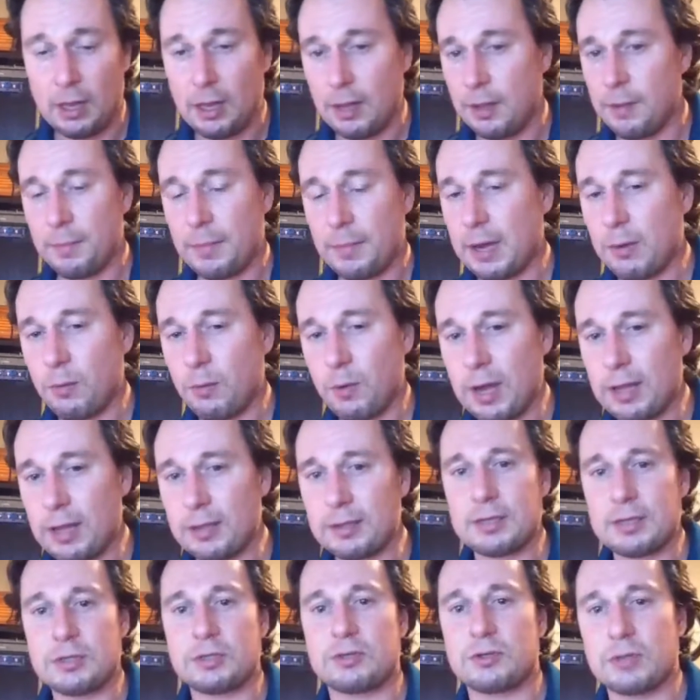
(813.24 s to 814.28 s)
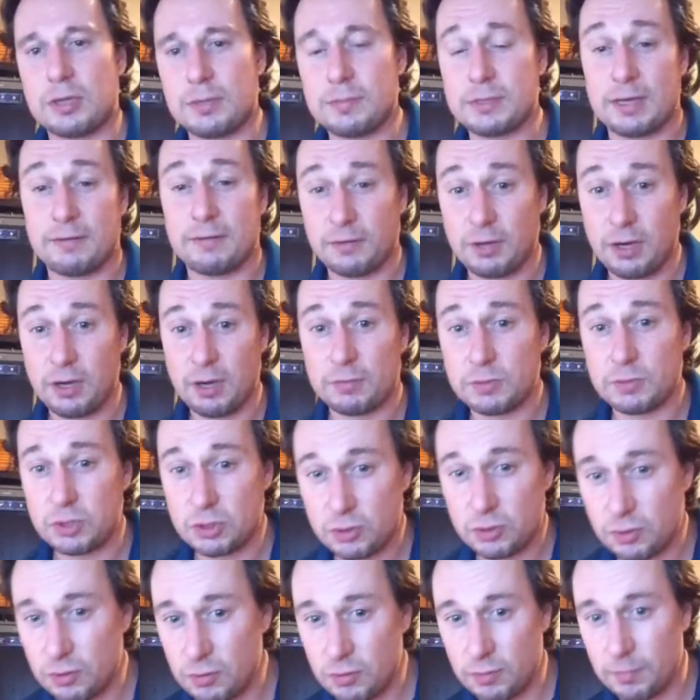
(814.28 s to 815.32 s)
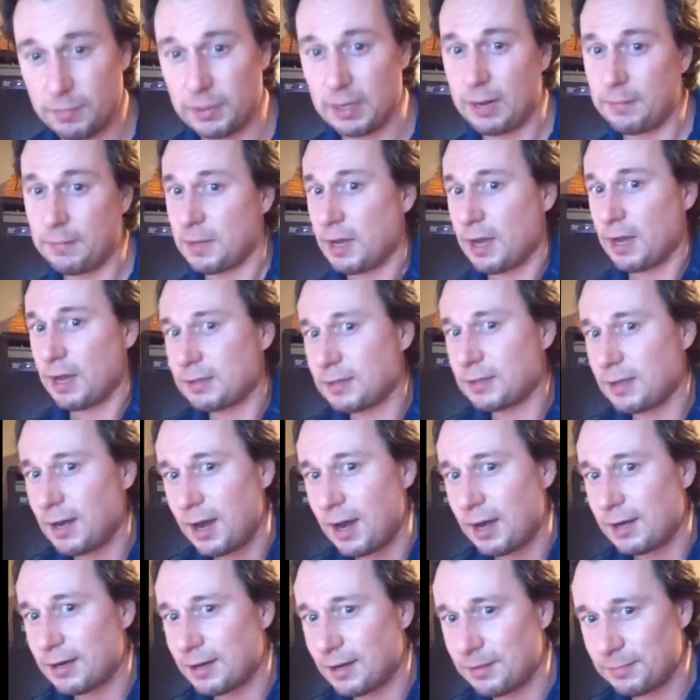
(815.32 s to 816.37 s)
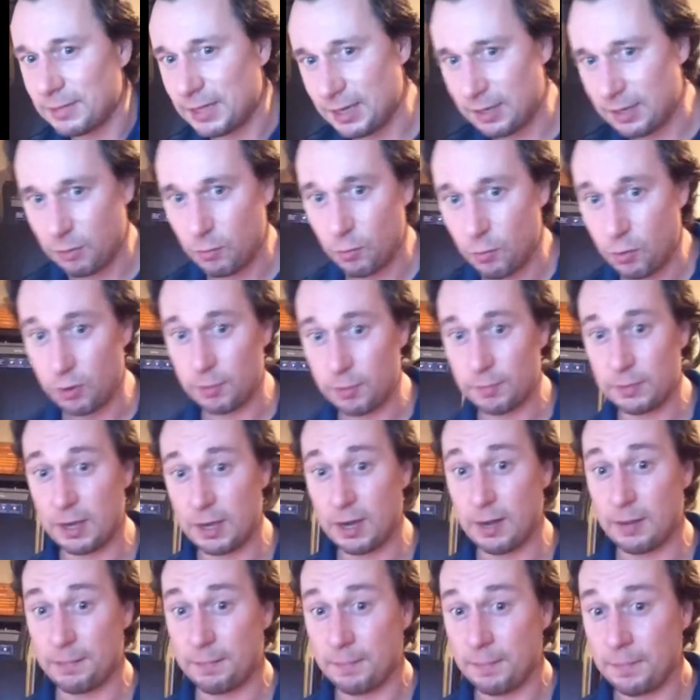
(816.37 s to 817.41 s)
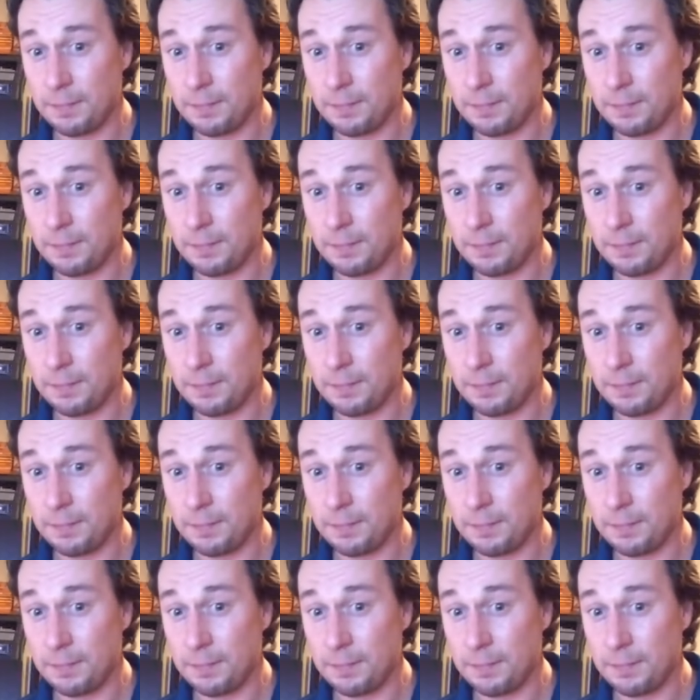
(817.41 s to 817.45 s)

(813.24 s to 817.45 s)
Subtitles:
my wildest dreams have come true, but I'm not done. I'm getting warmed up.